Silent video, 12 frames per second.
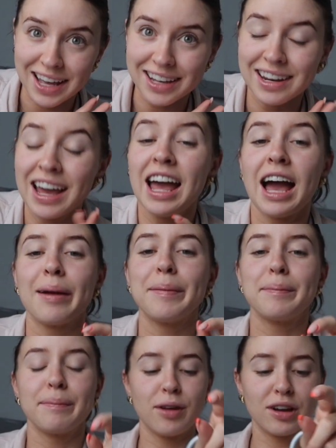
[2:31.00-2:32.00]
set.
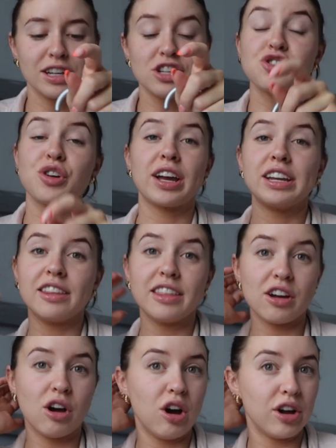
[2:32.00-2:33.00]
I'm not going to try
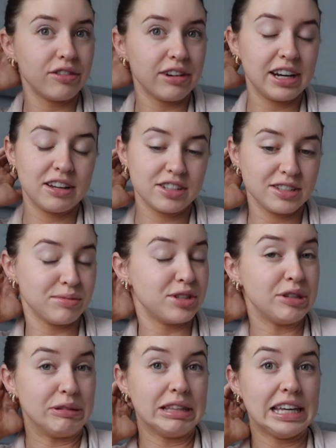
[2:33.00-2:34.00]
anything on right now because I'm
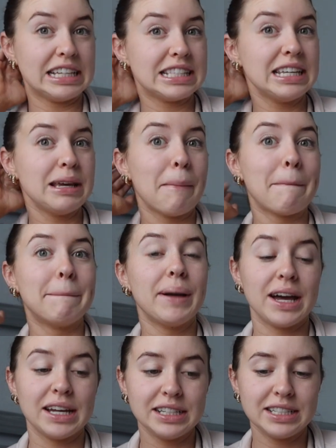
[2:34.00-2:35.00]
too lazy,
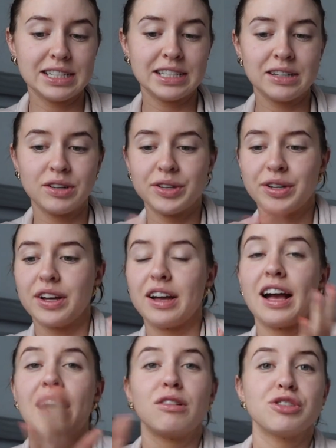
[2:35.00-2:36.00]
but
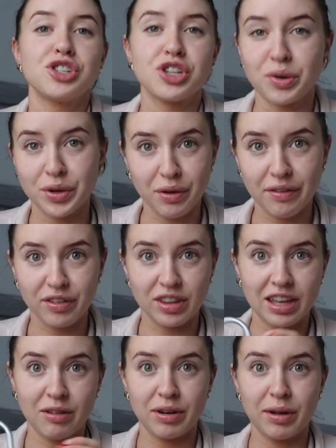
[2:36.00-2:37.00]
I'll show you
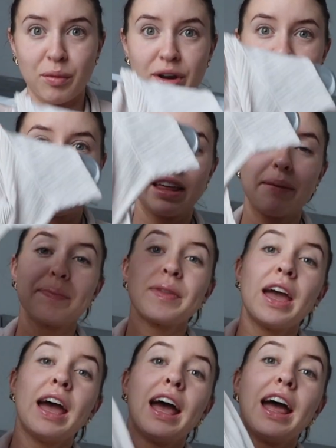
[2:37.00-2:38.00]
everything when I'm wearing them.
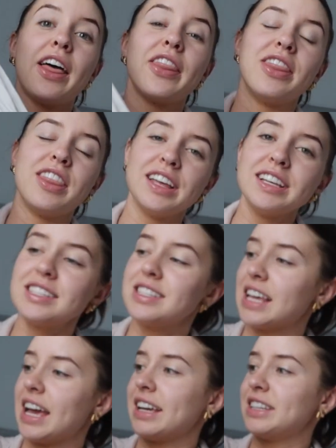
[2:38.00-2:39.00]
This
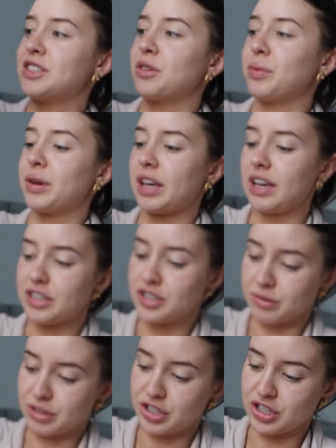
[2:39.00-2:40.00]
set is so pretty.
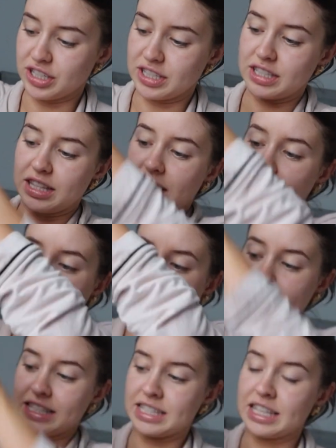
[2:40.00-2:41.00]
So it's just
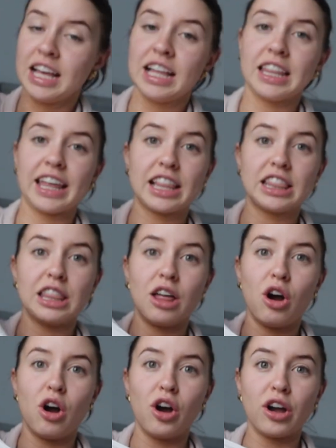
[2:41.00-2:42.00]
these like
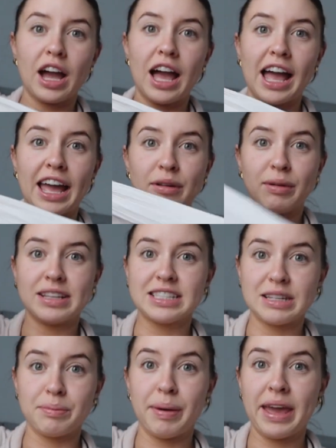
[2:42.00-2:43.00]
long
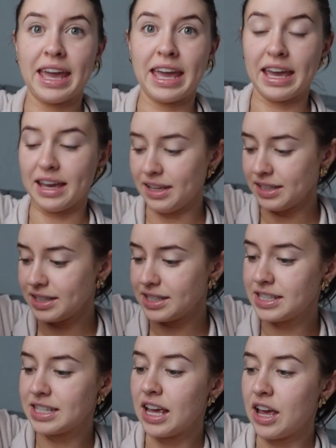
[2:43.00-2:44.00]
high-waisted
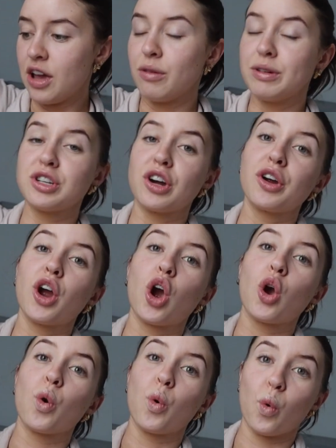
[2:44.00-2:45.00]
pants, which are
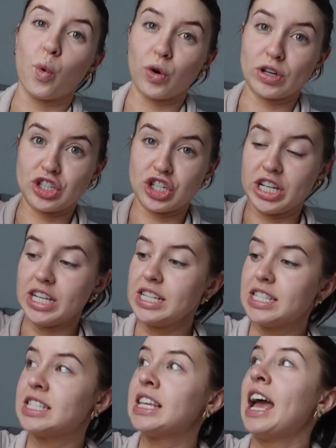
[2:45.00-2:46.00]

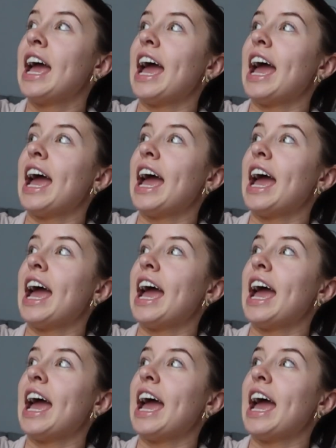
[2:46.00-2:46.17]
gorgeous,